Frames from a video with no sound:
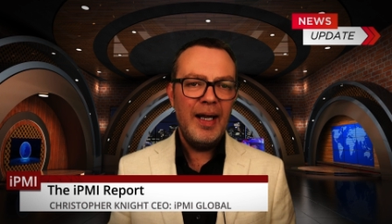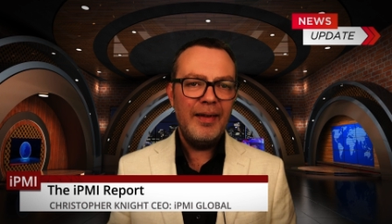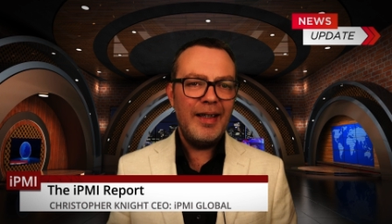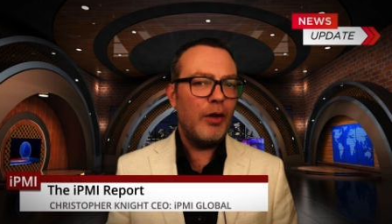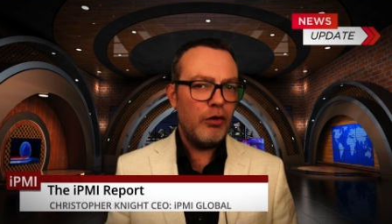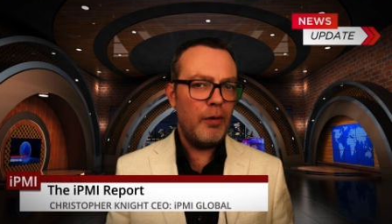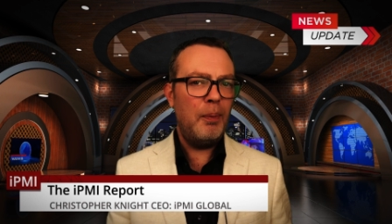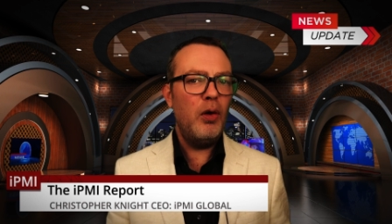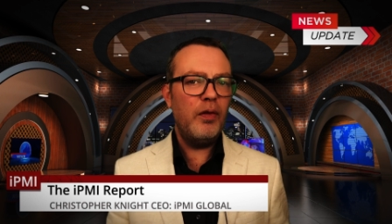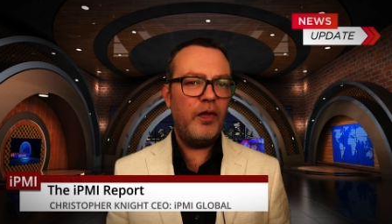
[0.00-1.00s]
Now, the
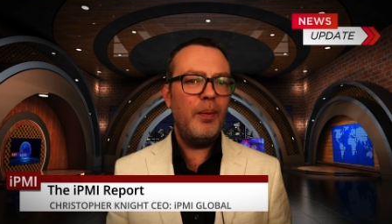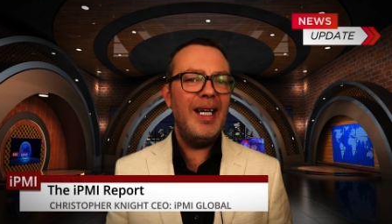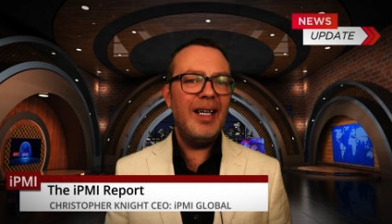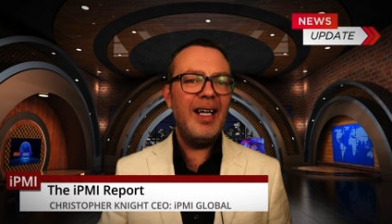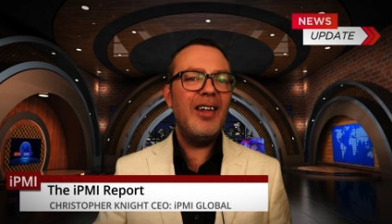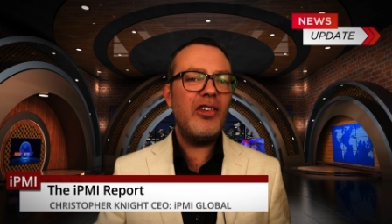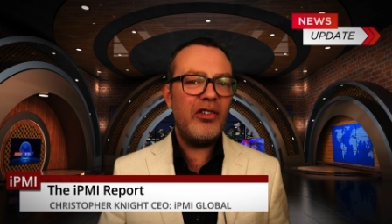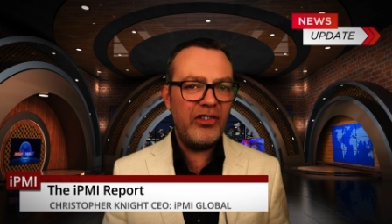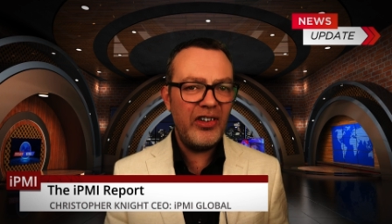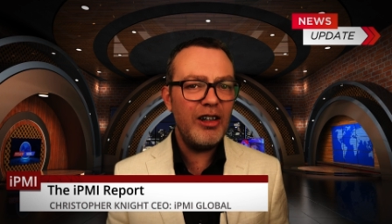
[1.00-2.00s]
report from Ian is a
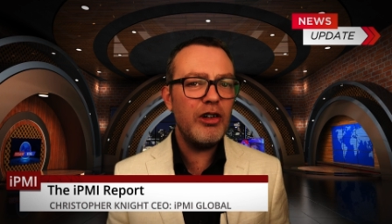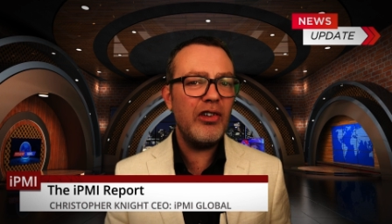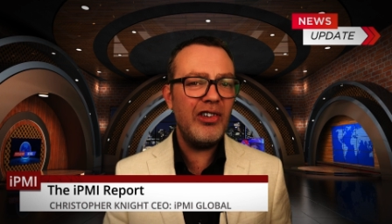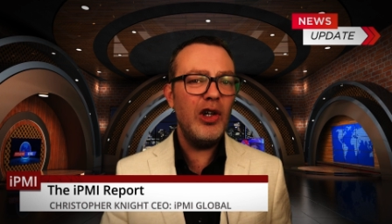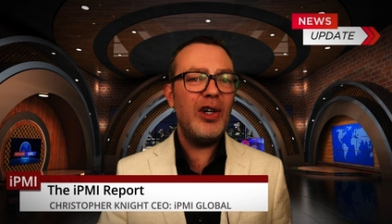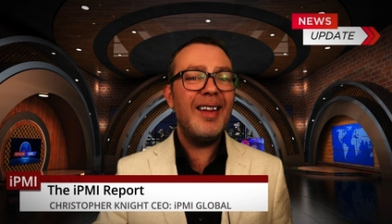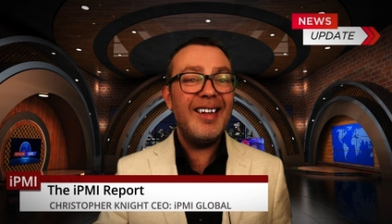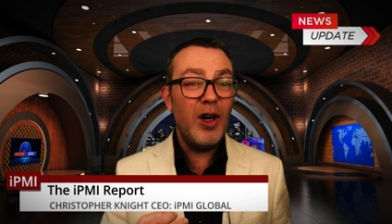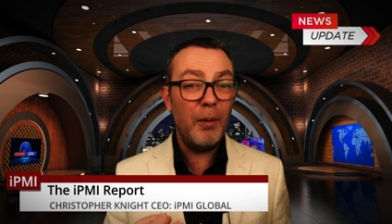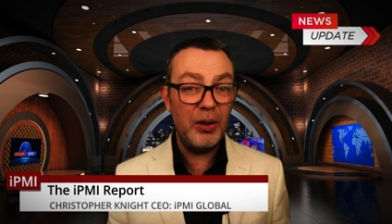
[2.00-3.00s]
serious look at
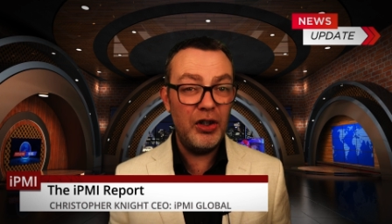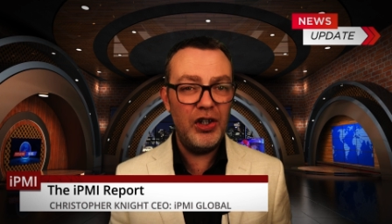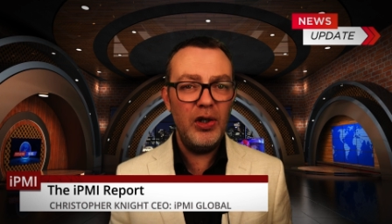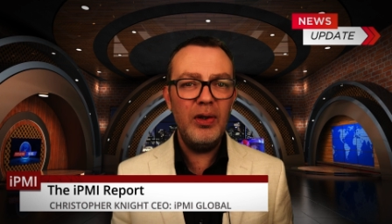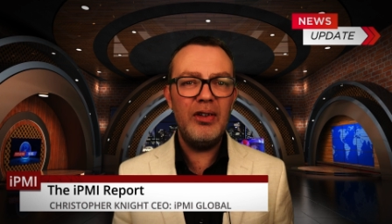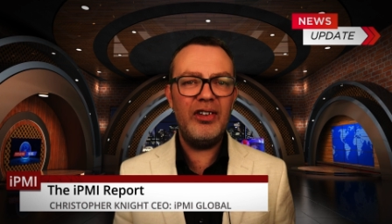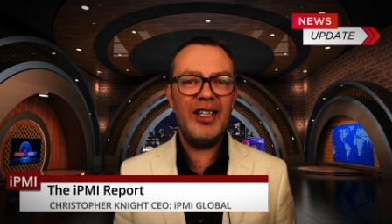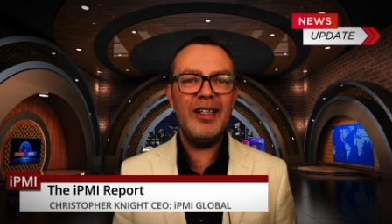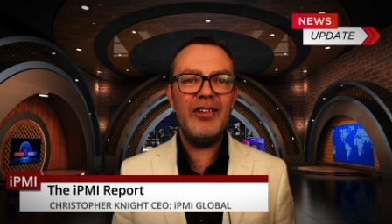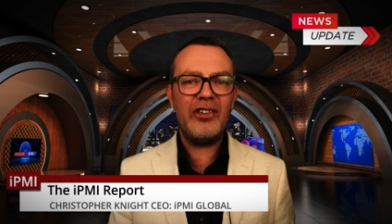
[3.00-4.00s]
the
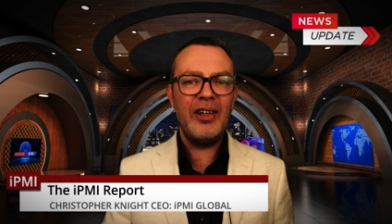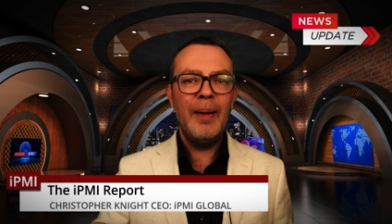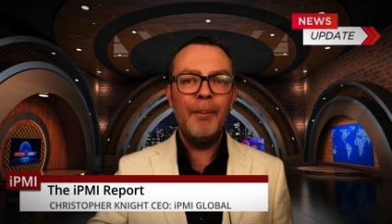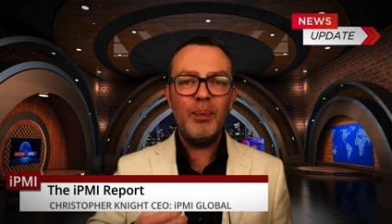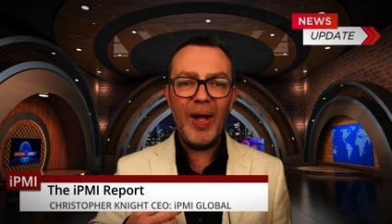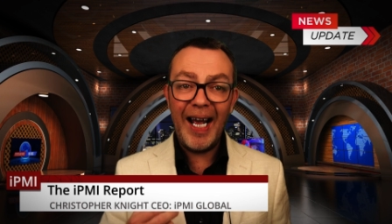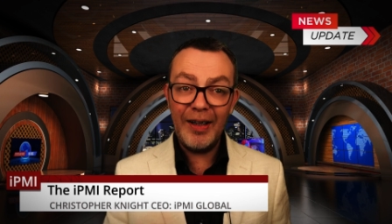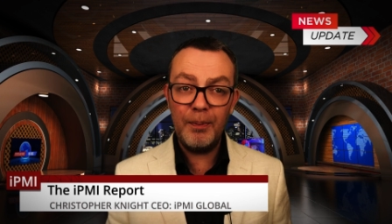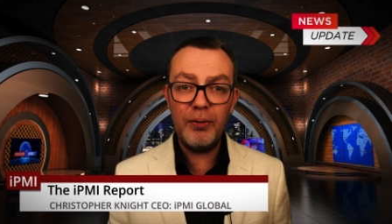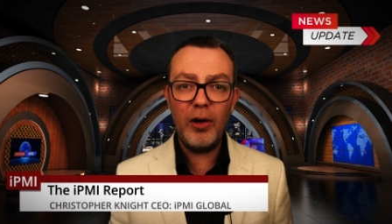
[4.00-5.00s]
opportunities and the
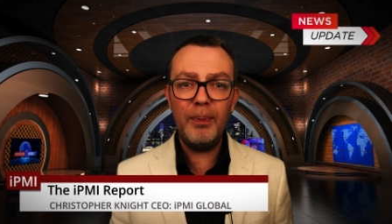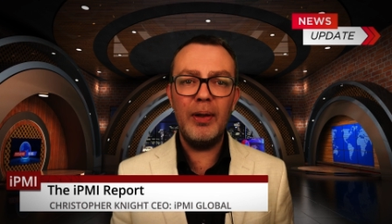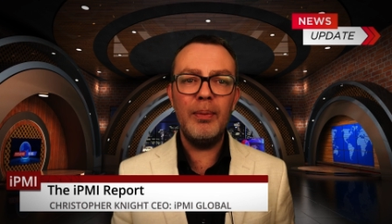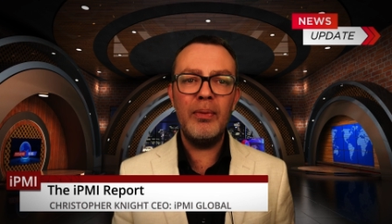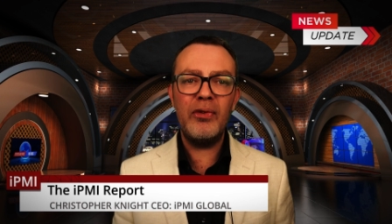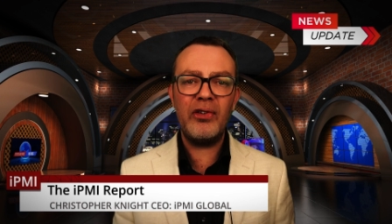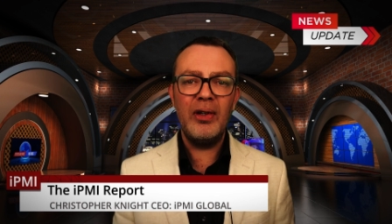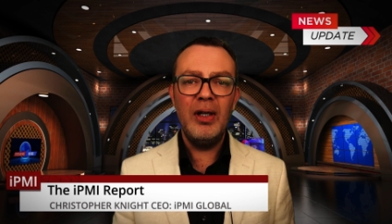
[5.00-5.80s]
problems.